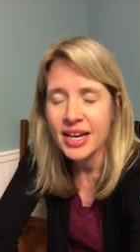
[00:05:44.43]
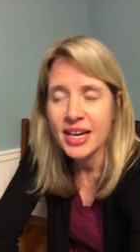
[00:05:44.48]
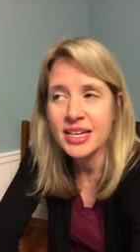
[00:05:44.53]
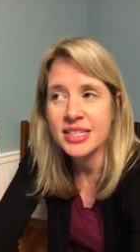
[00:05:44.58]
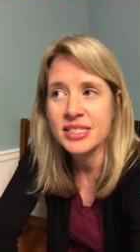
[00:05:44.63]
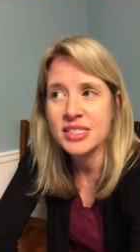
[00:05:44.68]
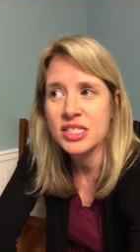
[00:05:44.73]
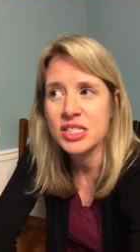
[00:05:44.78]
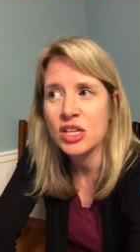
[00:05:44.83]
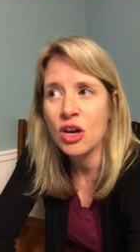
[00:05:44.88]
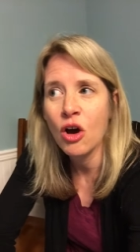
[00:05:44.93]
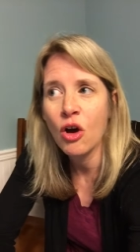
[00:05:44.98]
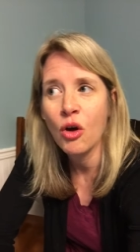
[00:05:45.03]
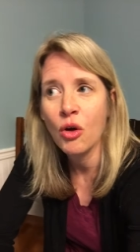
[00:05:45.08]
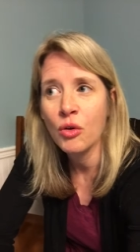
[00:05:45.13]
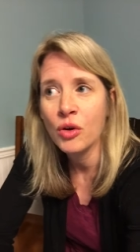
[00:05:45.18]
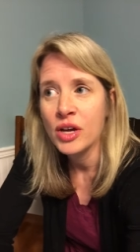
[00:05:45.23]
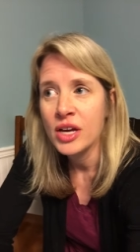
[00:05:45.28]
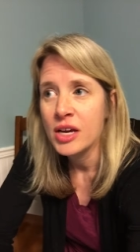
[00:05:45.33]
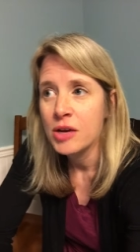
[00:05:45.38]
And
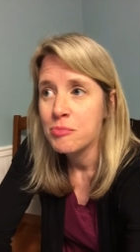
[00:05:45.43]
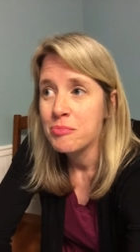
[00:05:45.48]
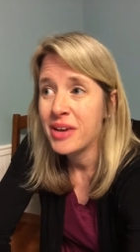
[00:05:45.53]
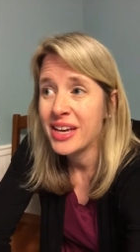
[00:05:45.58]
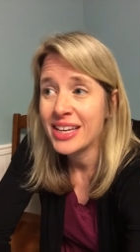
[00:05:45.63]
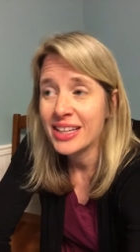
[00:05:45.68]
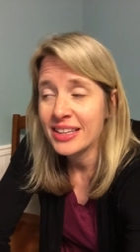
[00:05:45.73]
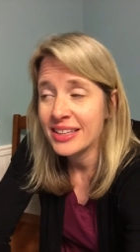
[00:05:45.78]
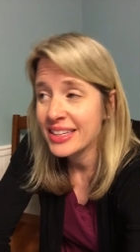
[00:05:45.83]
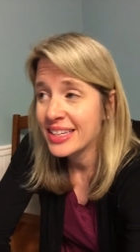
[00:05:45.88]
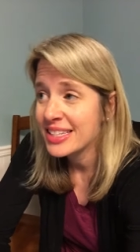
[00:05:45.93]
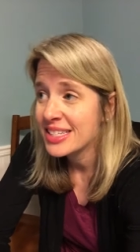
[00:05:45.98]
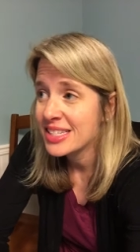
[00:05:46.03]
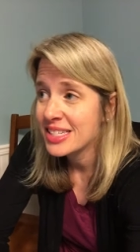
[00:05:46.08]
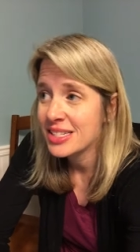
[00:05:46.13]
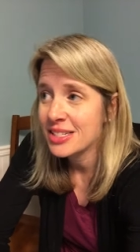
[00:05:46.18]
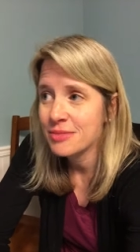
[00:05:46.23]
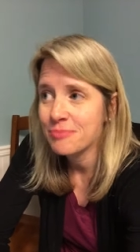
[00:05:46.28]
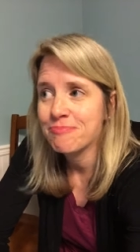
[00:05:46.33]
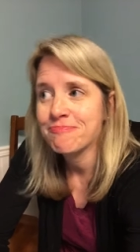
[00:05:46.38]
so make a
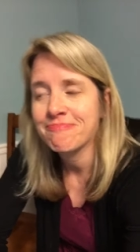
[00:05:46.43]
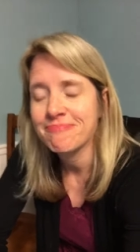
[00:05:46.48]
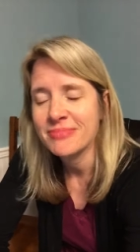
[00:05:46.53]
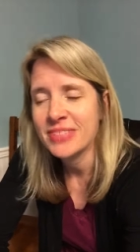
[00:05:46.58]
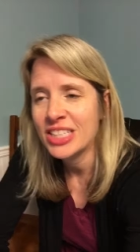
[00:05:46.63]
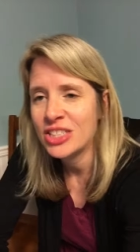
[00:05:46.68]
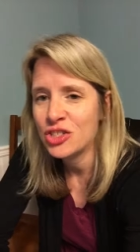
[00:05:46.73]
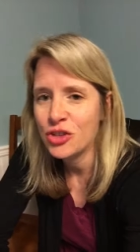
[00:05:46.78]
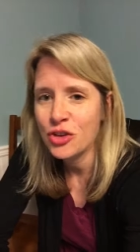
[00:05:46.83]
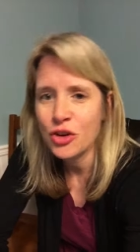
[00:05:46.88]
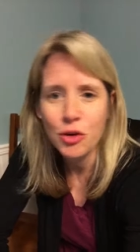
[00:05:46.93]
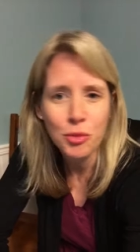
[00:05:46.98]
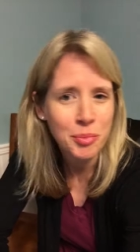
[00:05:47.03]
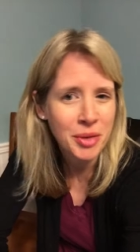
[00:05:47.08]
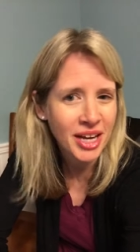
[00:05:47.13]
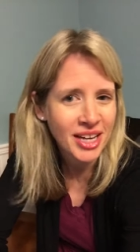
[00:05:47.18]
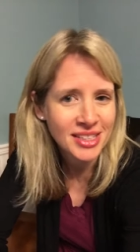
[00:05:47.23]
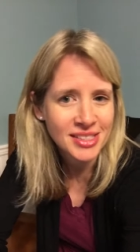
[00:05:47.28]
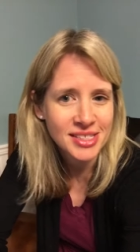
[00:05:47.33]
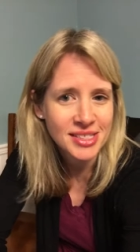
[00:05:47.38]
list, and do your
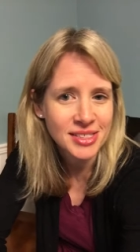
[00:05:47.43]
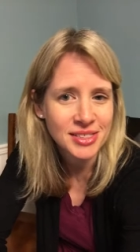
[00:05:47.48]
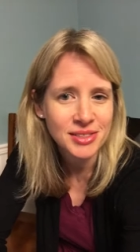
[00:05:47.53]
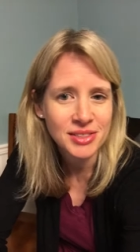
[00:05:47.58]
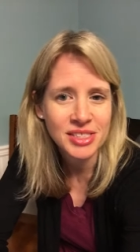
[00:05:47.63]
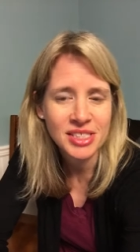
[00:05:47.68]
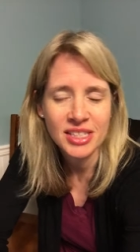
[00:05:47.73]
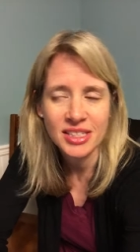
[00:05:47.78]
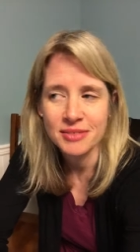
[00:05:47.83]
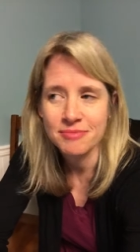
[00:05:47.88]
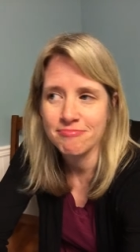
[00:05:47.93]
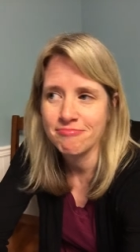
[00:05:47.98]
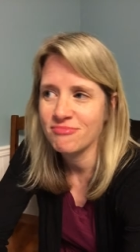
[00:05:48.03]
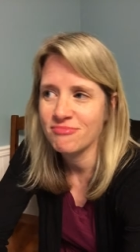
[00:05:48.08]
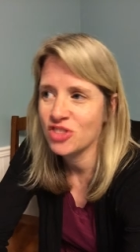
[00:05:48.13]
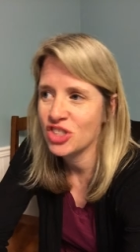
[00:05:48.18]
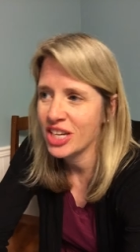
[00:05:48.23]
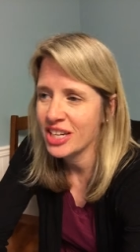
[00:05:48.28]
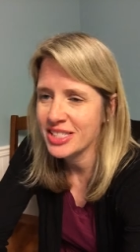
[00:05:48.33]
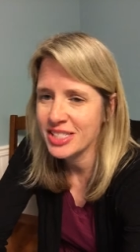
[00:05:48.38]
best to
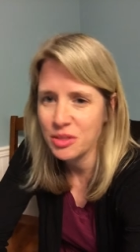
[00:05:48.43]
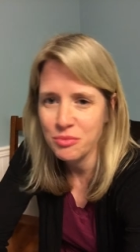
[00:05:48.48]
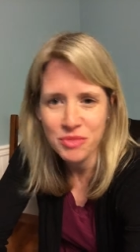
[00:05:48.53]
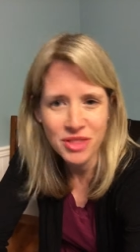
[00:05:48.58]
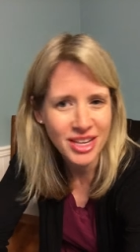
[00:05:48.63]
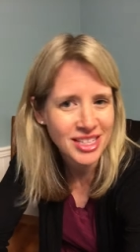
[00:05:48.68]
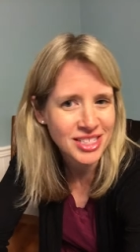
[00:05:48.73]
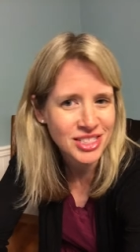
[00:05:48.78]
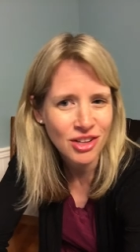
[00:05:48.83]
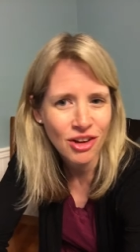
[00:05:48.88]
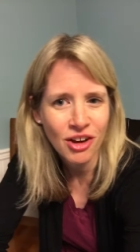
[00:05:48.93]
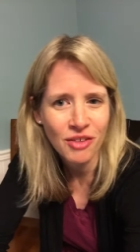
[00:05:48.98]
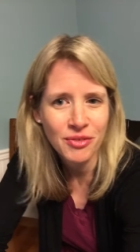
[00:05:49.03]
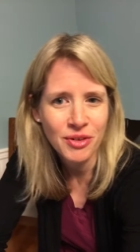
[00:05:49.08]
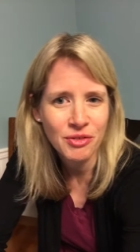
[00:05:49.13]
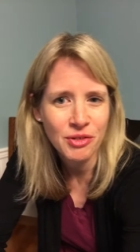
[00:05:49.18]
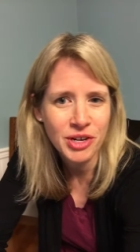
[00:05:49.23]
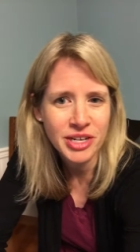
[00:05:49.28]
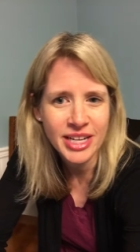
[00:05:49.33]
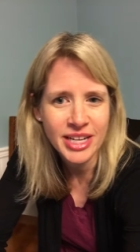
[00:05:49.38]
check some things off
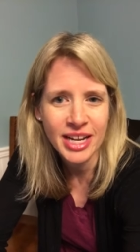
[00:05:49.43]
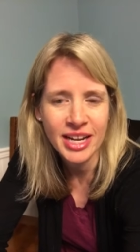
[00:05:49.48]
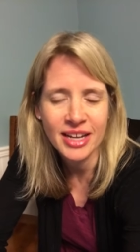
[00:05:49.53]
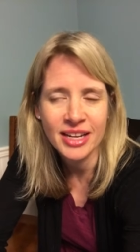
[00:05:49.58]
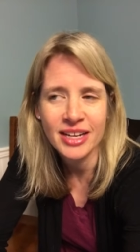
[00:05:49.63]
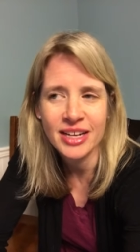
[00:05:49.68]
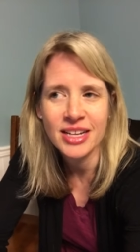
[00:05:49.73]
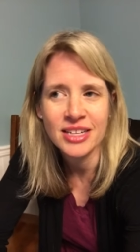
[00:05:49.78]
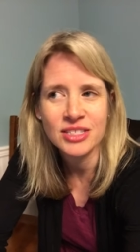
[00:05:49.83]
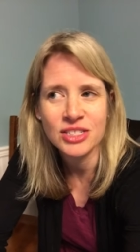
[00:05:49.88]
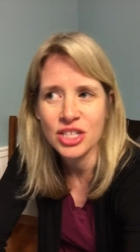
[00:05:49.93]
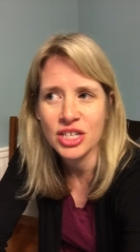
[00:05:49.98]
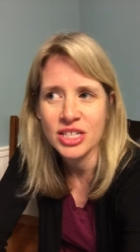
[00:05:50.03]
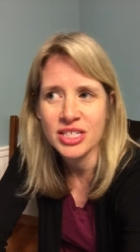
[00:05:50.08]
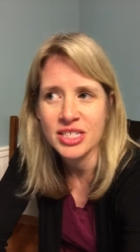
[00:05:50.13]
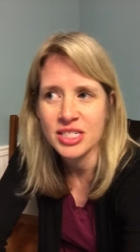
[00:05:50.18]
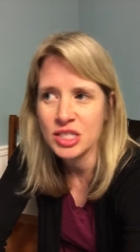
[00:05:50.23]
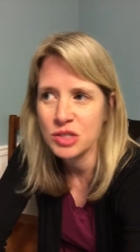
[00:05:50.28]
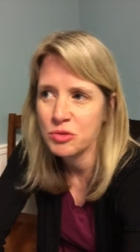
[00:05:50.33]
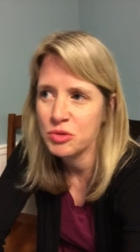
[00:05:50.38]
every day and
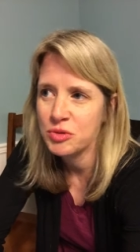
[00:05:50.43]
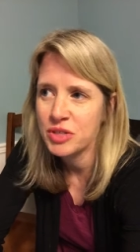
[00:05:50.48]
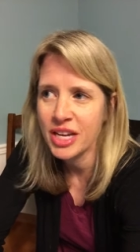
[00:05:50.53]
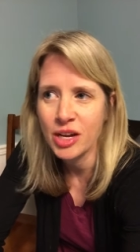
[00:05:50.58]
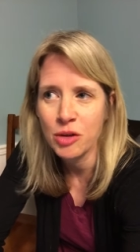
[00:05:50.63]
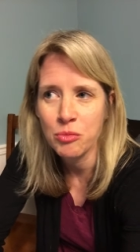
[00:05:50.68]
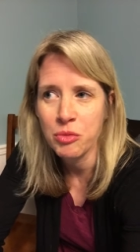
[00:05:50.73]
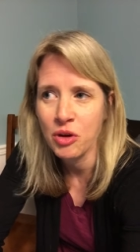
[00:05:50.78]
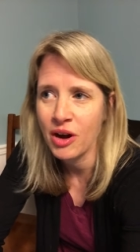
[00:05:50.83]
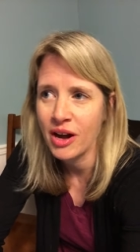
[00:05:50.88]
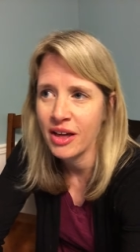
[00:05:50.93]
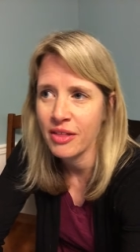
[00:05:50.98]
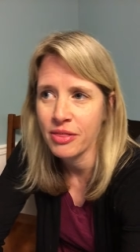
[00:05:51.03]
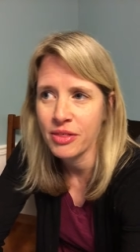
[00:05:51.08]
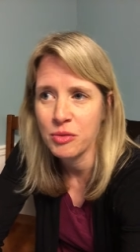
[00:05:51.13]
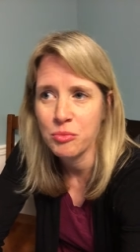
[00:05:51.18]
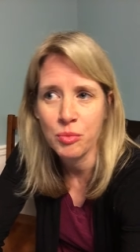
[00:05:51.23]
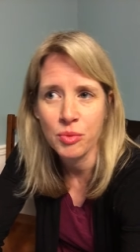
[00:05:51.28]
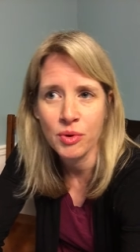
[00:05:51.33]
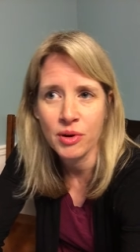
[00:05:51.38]
just take a breath
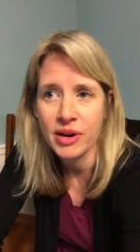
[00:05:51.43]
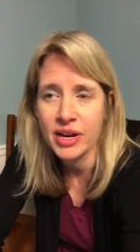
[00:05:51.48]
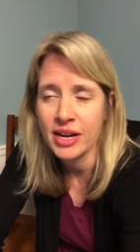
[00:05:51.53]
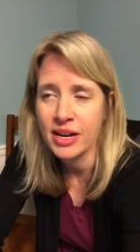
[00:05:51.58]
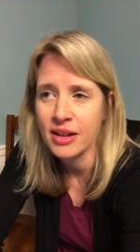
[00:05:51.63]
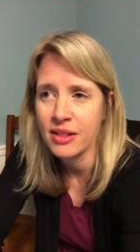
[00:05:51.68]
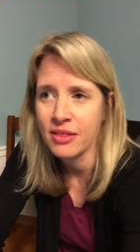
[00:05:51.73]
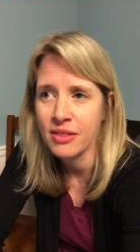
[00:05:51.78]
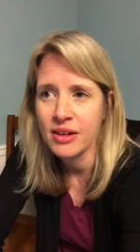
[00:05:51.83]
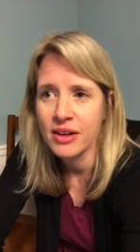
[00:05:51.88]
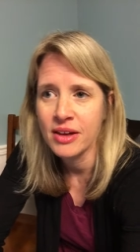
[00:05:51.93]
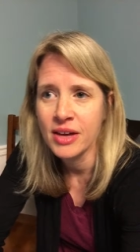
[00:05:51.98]
and breathe.